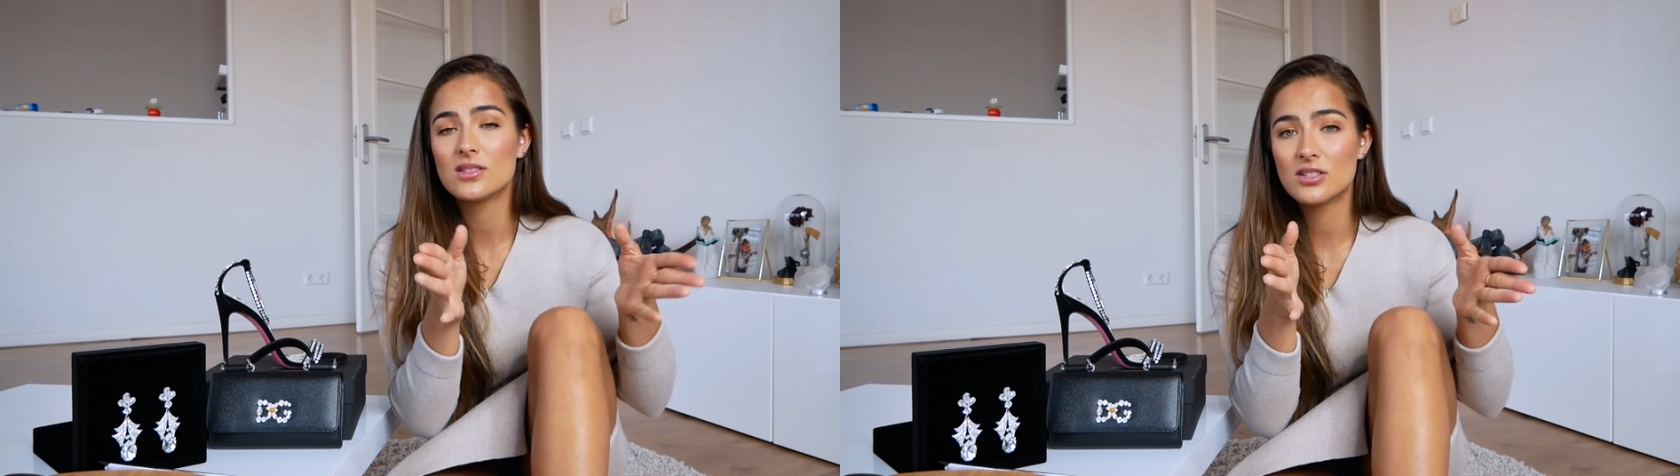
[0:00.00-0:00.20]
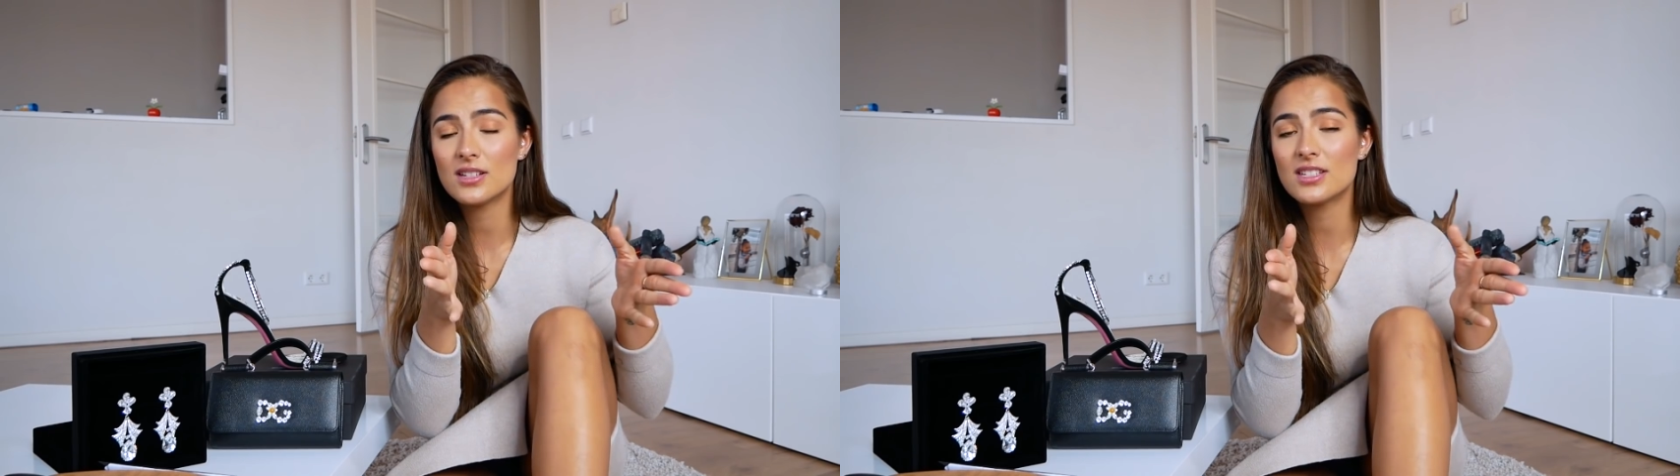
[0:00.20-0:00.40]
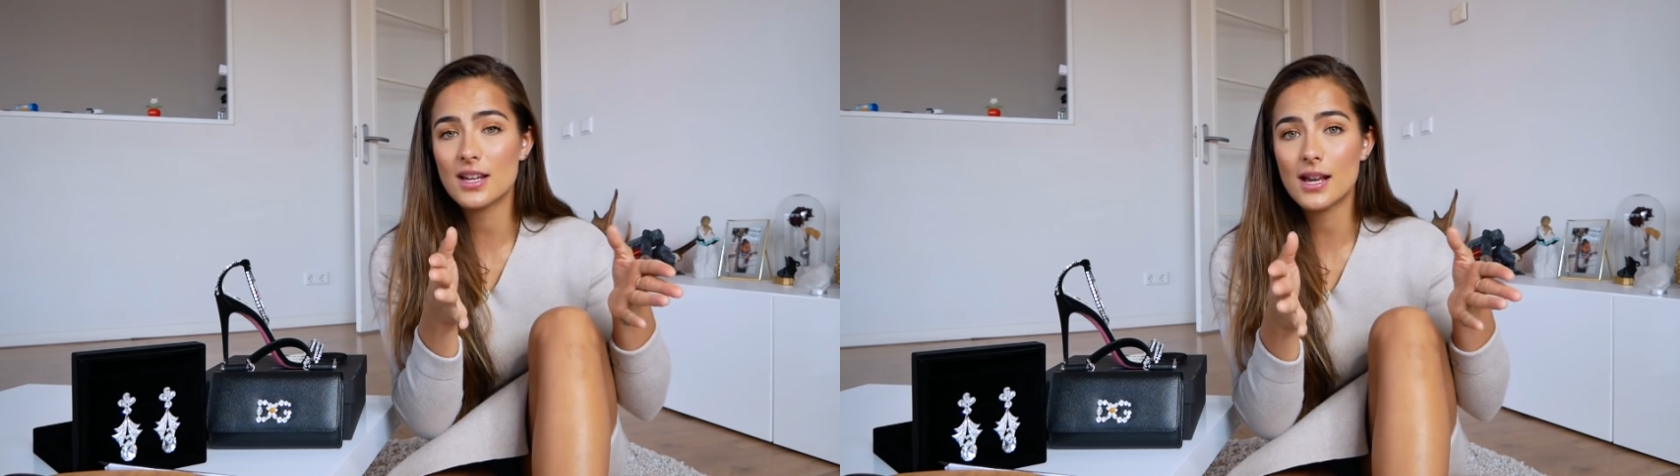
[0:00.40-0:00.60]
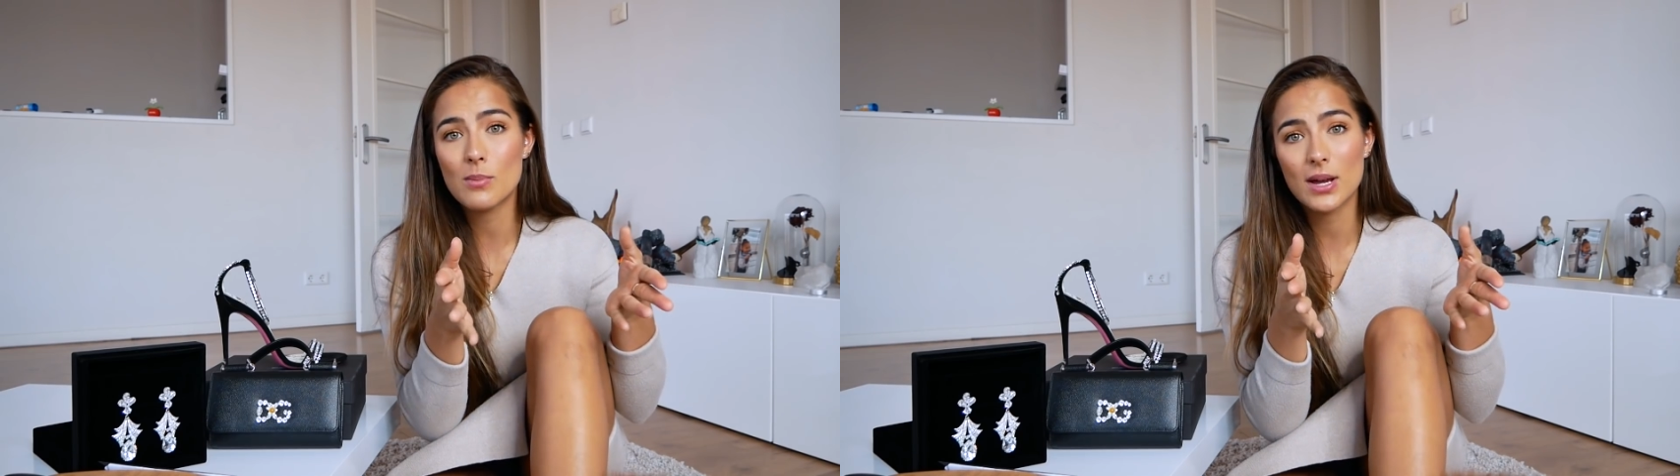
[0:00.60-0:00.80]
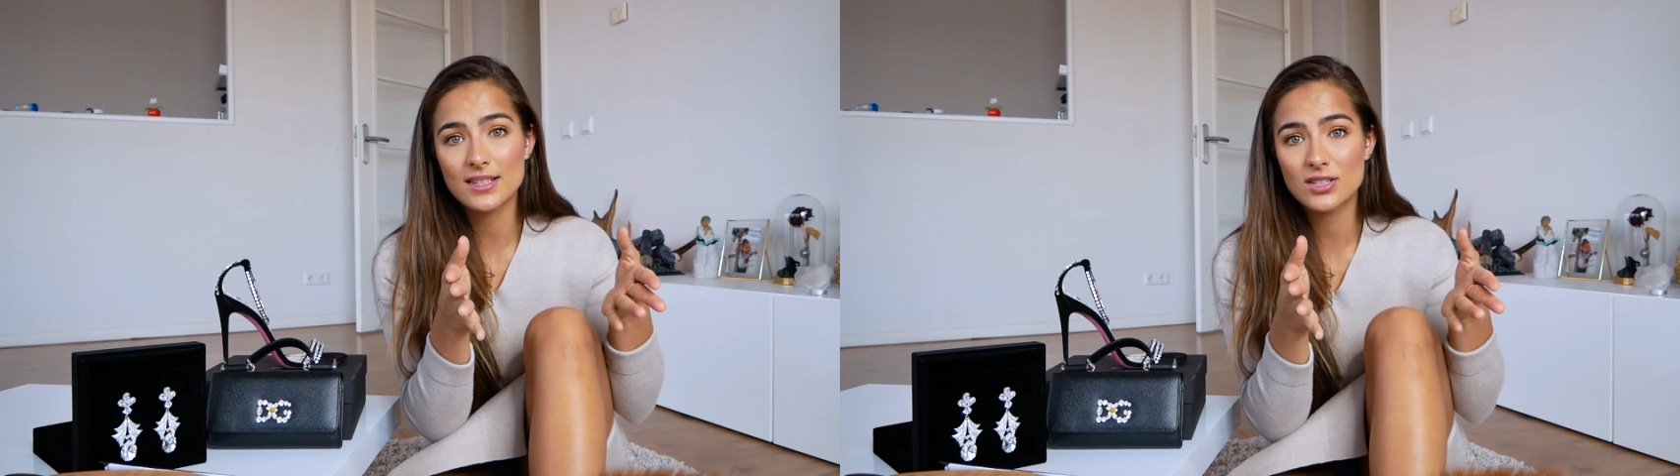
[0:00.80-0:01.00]
just check out
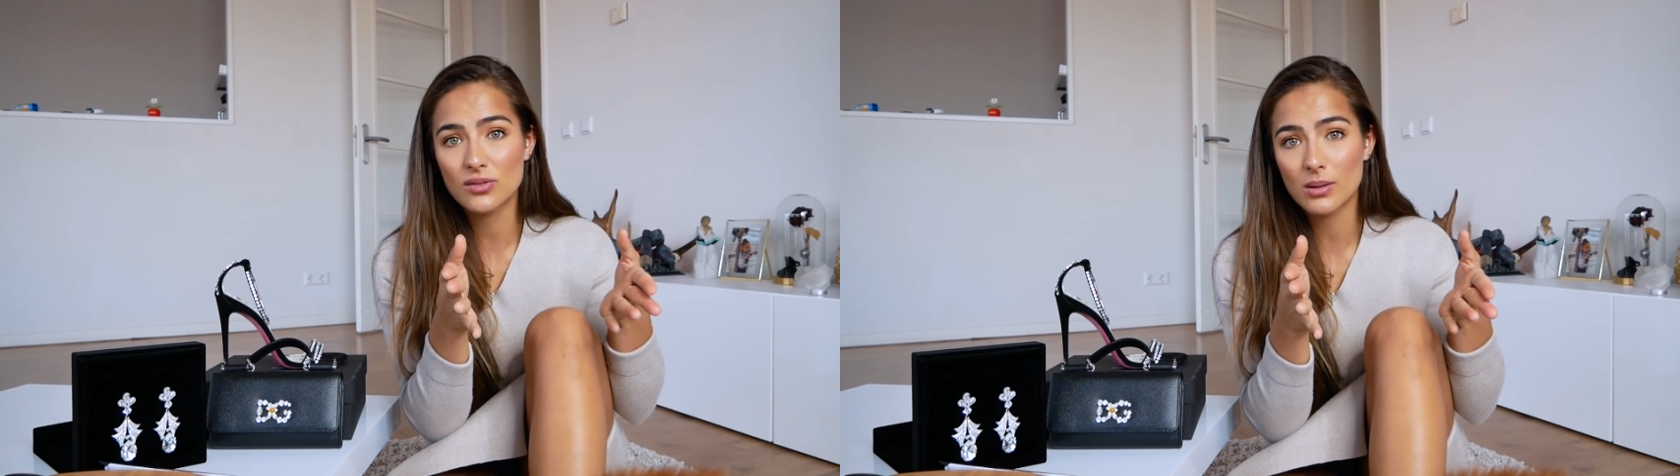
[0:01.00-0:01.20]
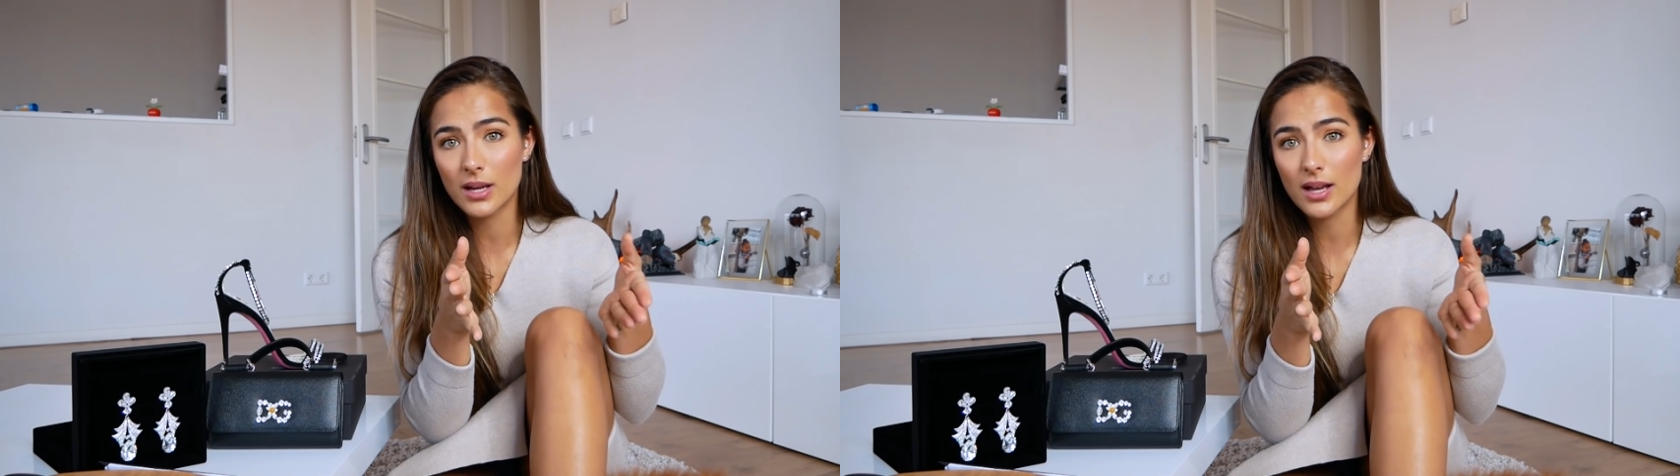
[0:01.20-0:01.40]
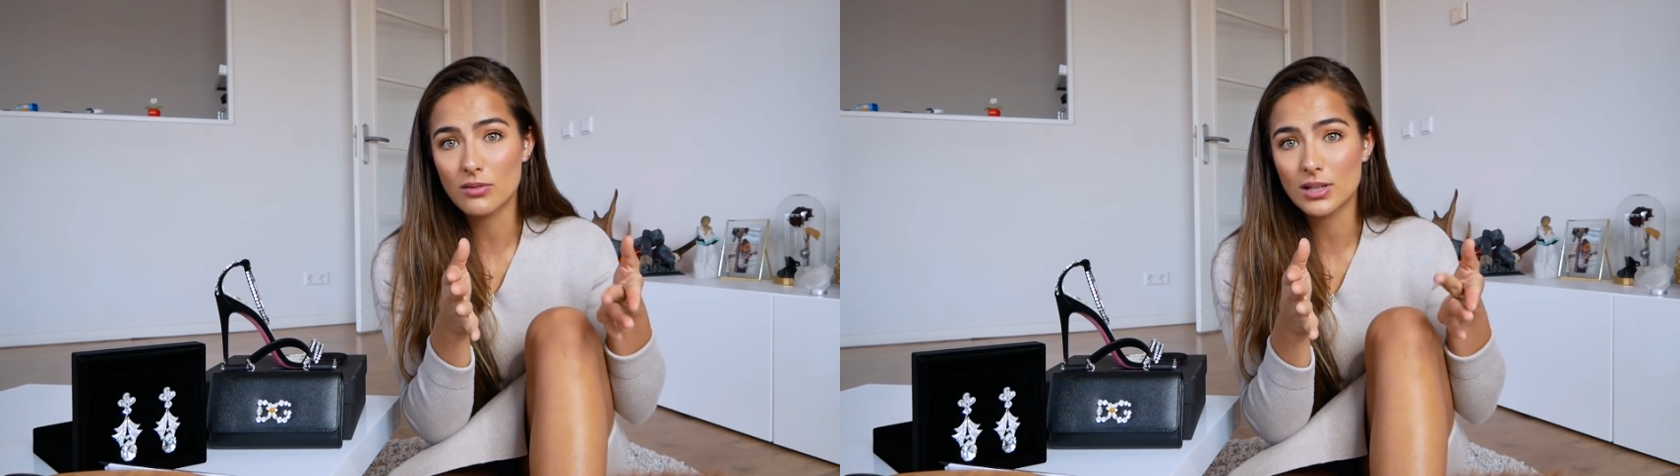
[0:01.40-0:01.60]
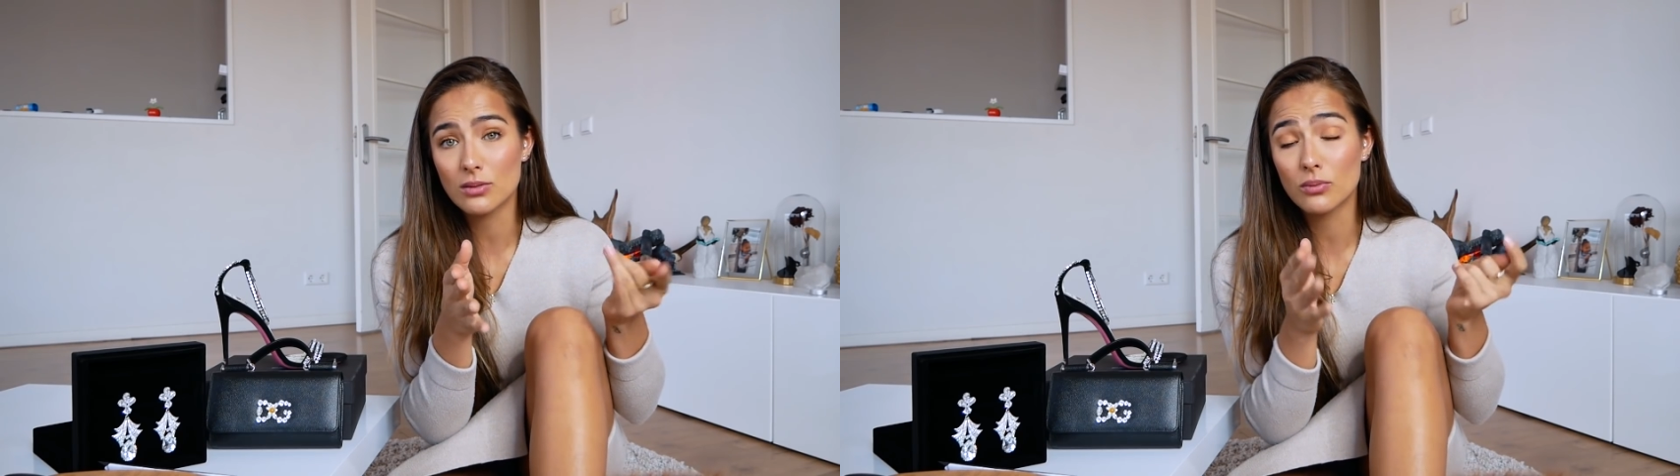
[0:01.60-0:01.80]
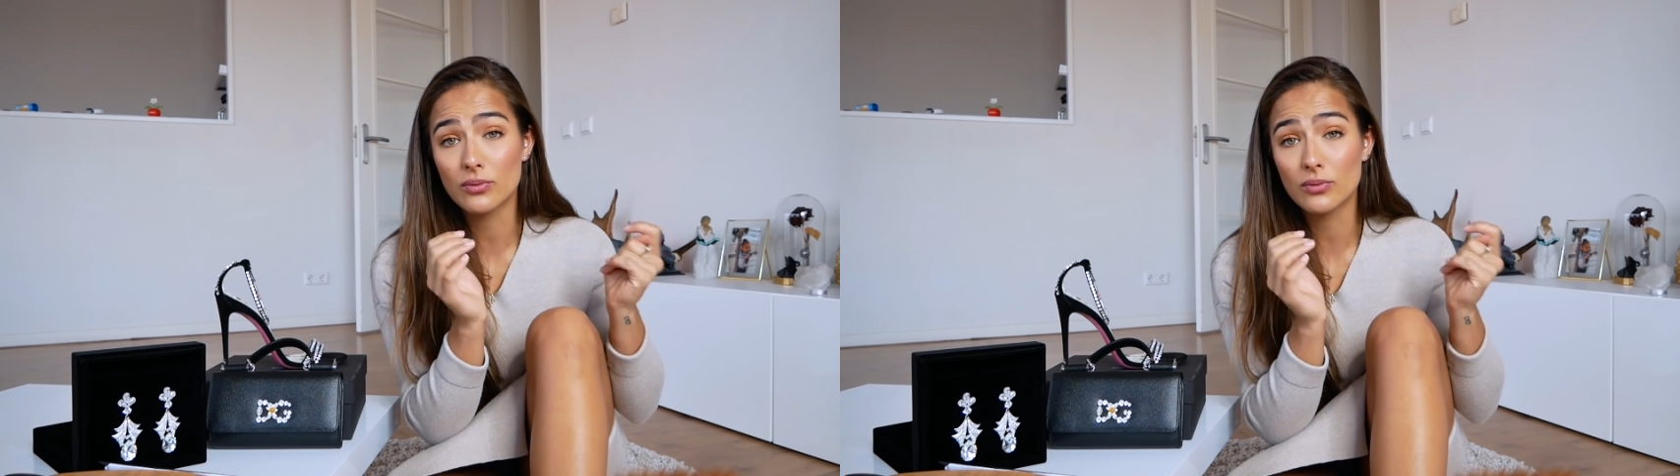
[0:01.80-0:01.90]
my Instagram account and you will